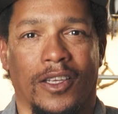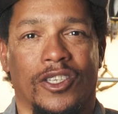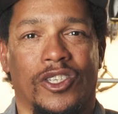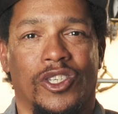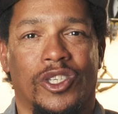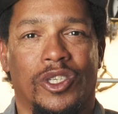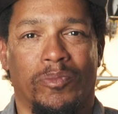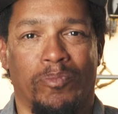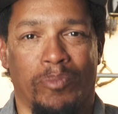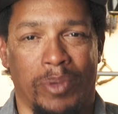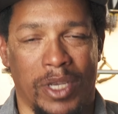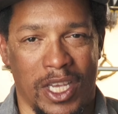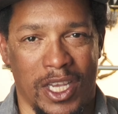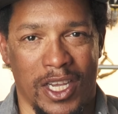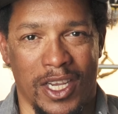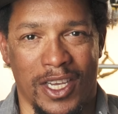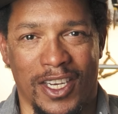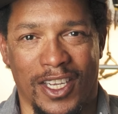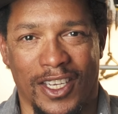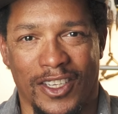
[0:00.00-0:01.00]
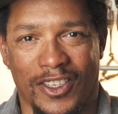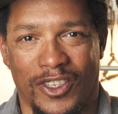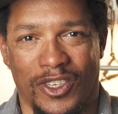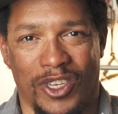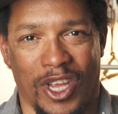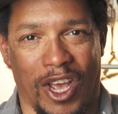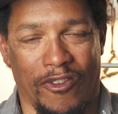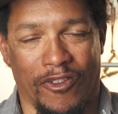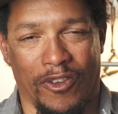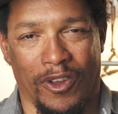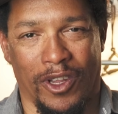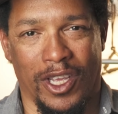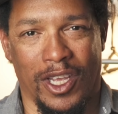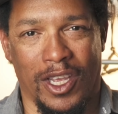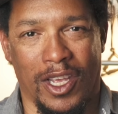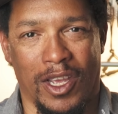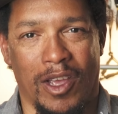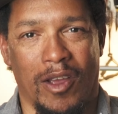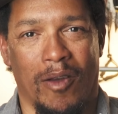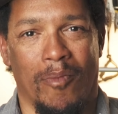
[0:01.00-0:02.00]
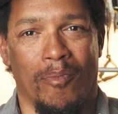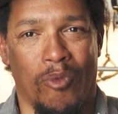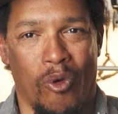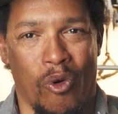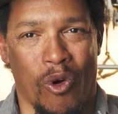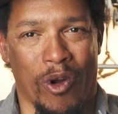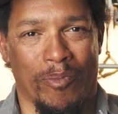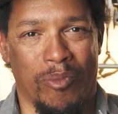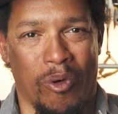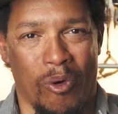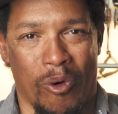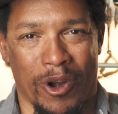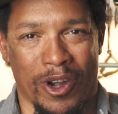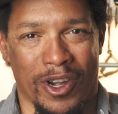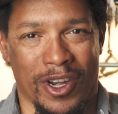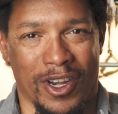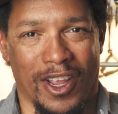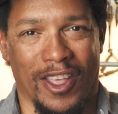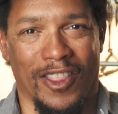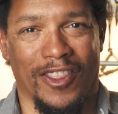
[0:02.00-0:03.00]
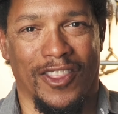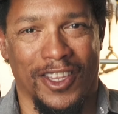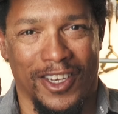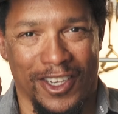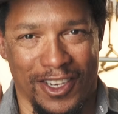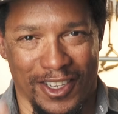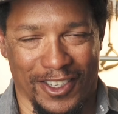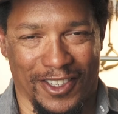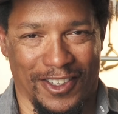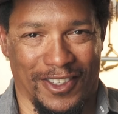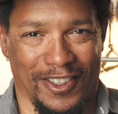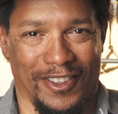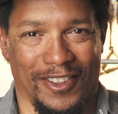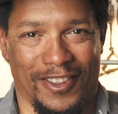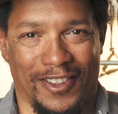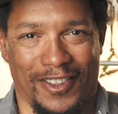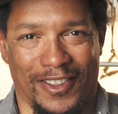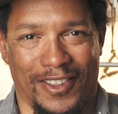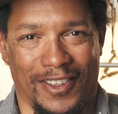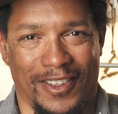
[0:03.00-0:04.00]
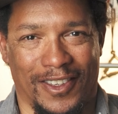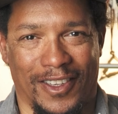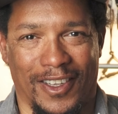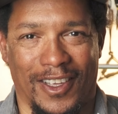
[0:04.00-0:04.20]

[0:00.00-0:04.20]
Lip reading: Speed is definitely more important than distance.